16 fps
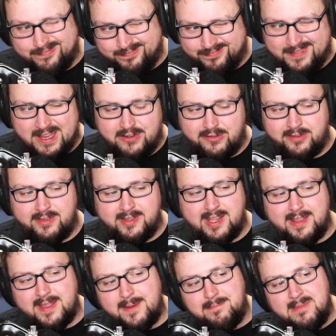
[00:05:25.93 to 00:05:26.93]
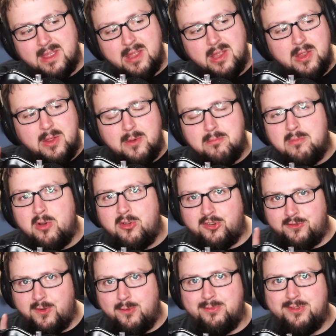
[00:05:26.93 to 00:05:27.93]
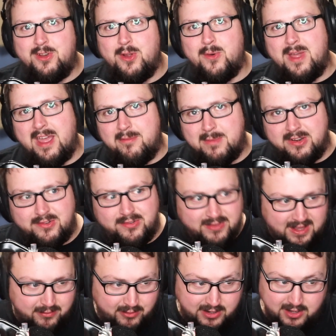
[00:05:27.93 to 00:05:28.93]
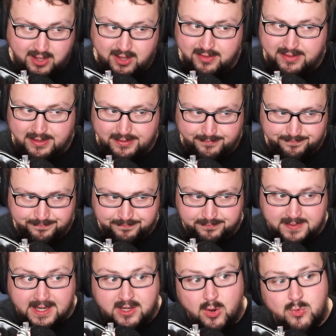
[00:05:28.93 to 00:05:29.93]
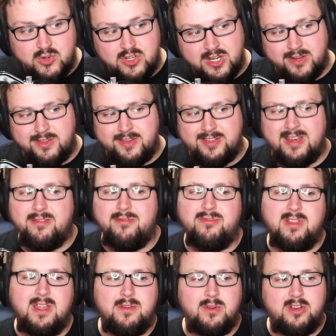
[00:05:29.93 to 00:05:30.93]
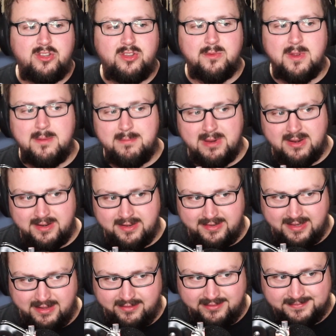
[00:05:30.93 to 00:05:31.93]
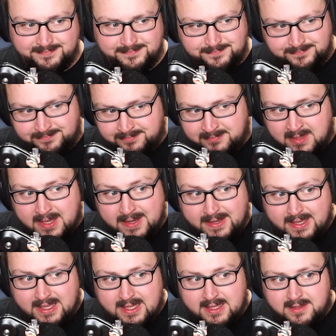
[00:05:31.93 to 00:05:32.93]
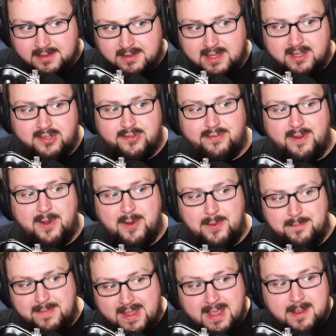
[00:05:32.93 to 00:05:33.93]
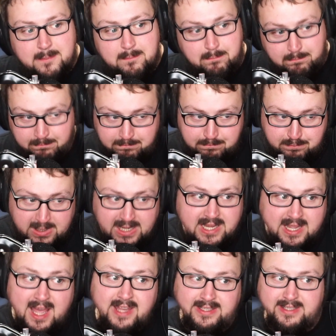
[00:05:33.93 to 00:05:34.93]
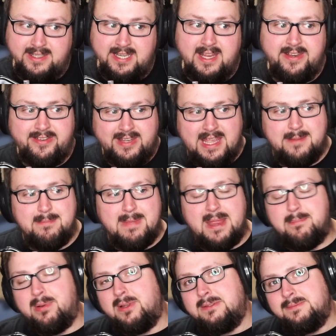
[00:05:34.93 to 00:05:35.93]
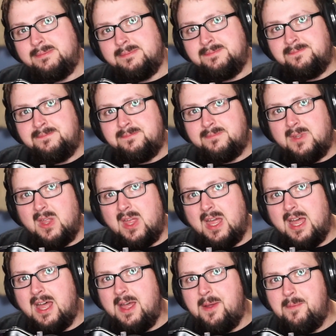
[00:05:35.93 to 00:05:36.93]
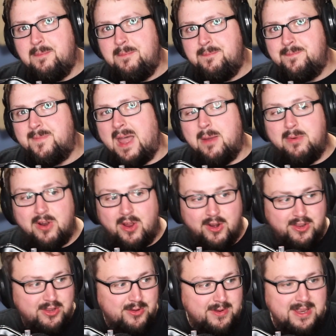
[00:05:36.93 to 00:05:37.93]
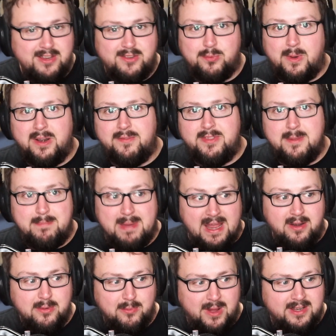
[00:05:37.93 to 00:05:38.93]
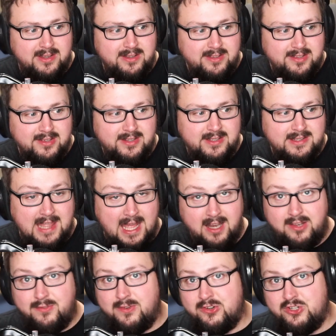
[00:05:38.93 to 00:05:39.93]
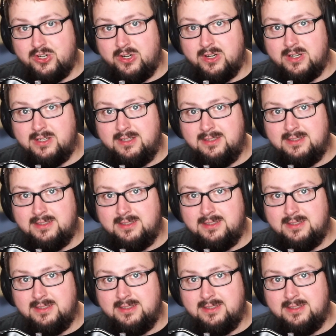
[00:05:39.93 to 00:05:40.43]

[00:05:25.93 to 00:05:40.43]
I shouldn't say that. Most foams don't have much flavor at all, though. They don't share the same flavor as the root beer itself. This foam, because it tastes like maple, I would argue is one of the better ones. That's for sure.